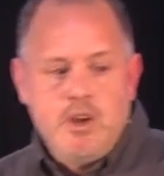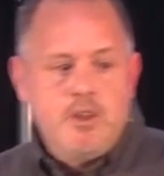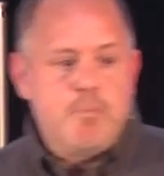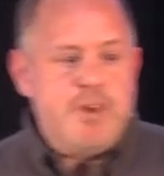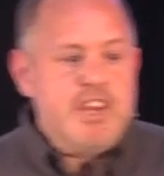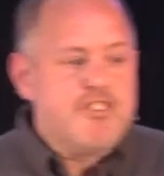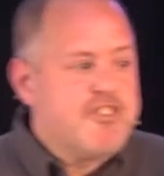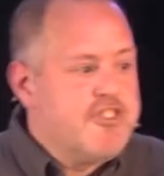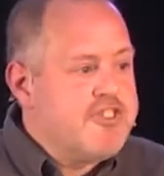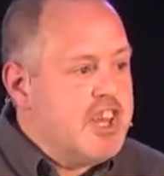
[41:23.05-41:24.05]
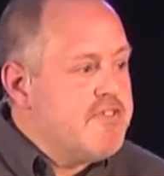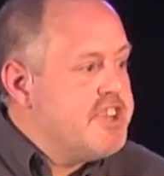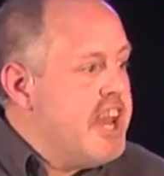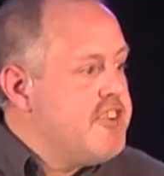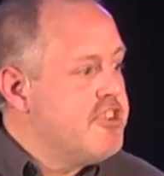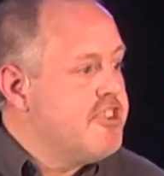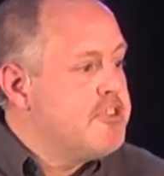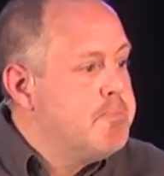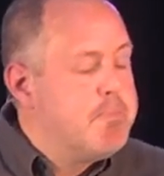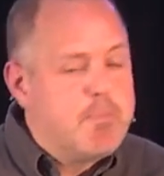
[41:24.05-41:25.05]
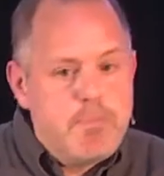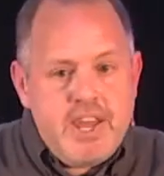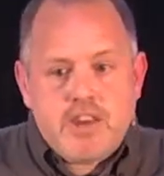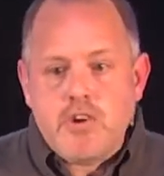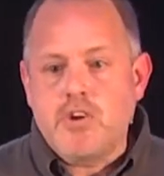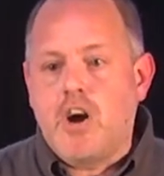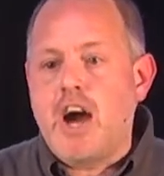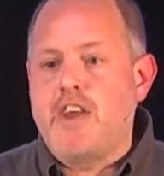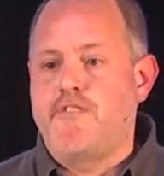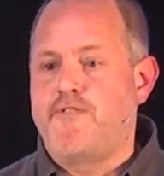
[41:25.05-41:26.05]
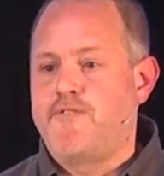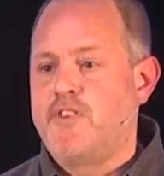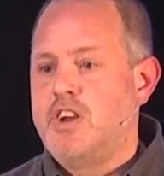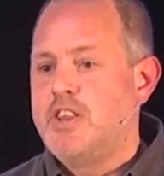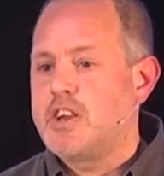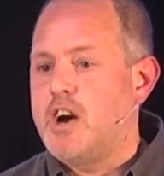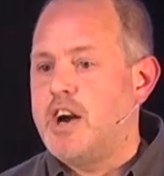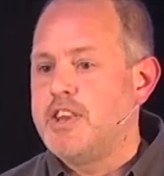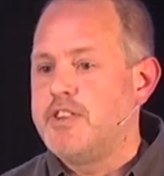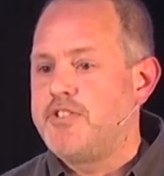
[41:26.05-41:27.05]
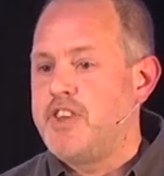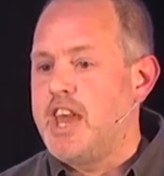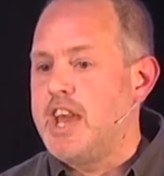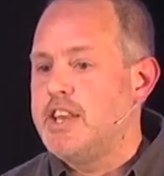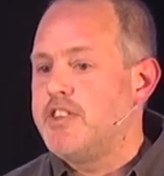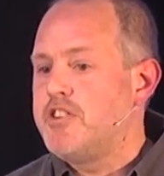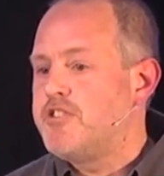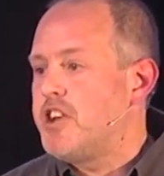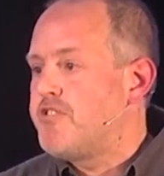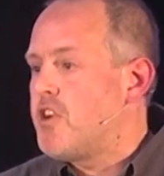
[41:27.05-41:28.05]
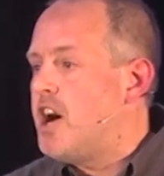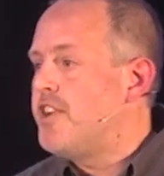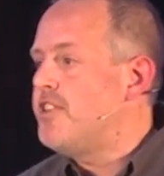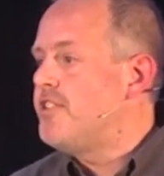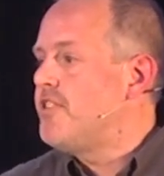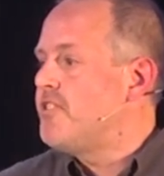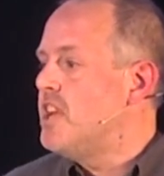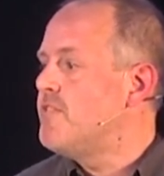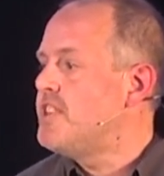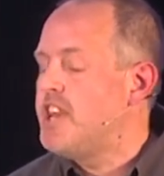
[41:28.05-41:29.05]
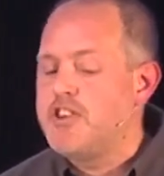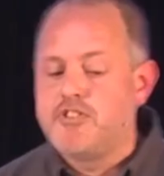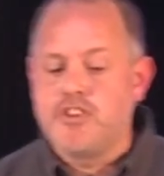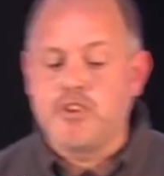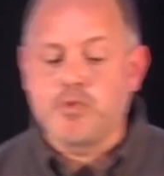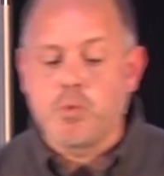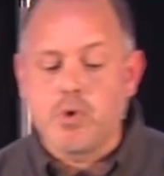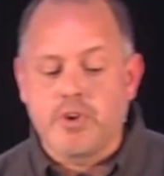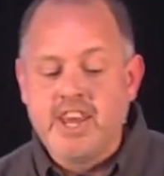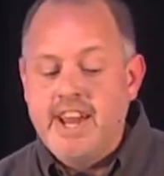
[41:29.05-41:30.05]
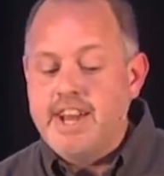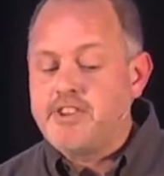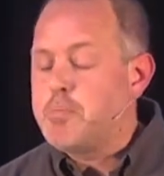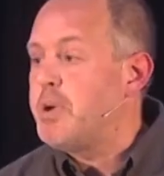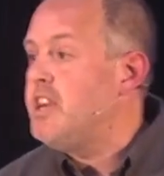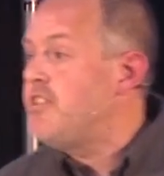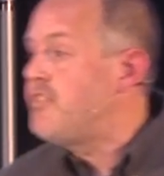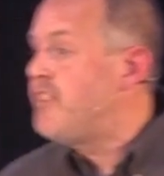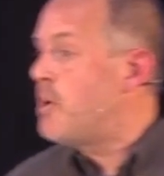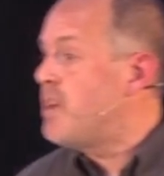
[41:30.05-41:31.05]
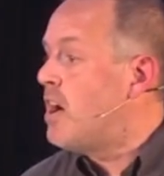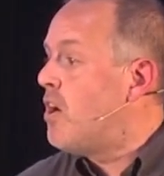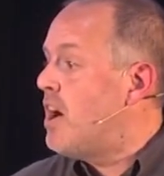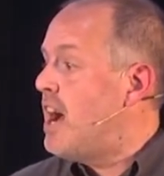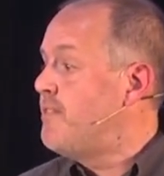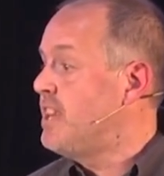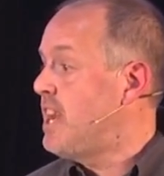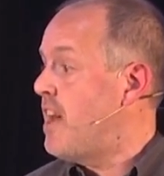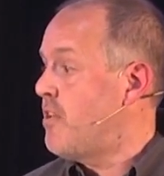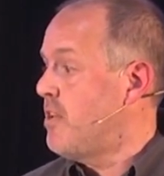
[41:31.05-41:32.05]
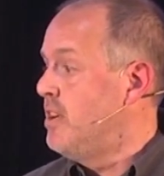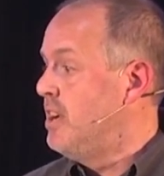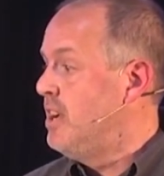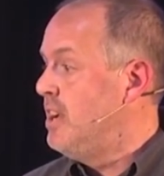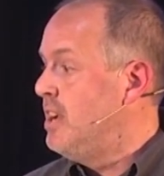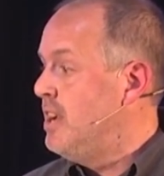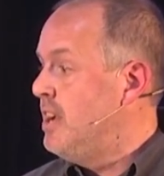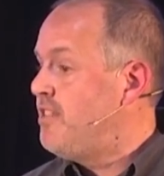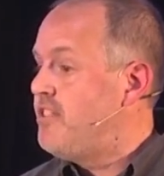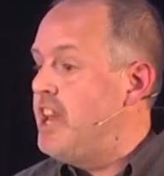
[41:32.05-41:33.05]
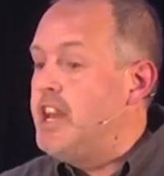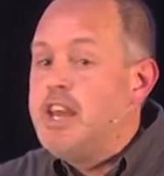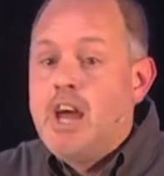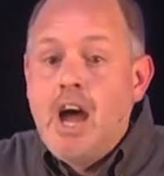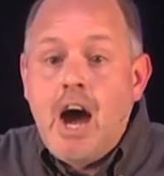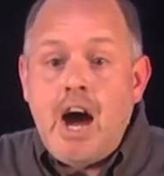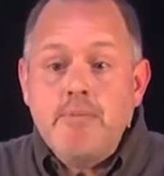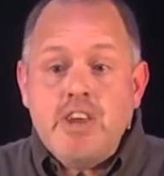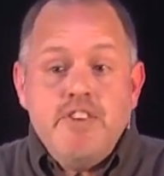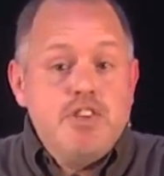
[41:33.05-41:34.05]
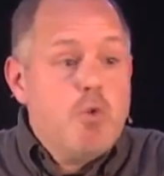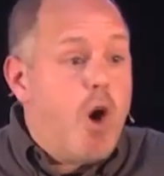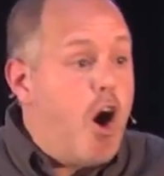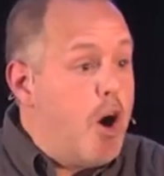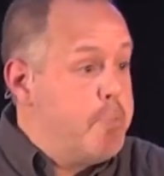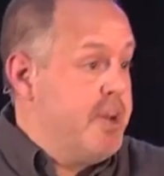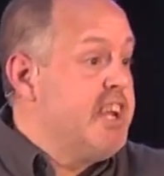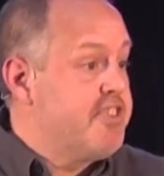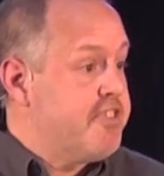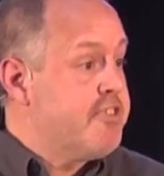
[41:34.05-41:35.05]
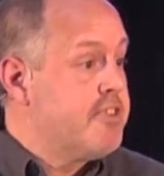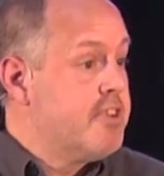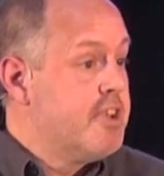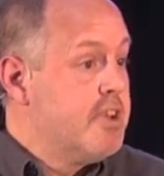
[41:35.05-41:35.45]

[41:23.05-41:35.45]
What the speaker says: The peace, this invitation, this bigger life that God is saying isn't just for us. It's this invitation to this world. It's a peace that we all have together. It's saying, I'm giving you all peace.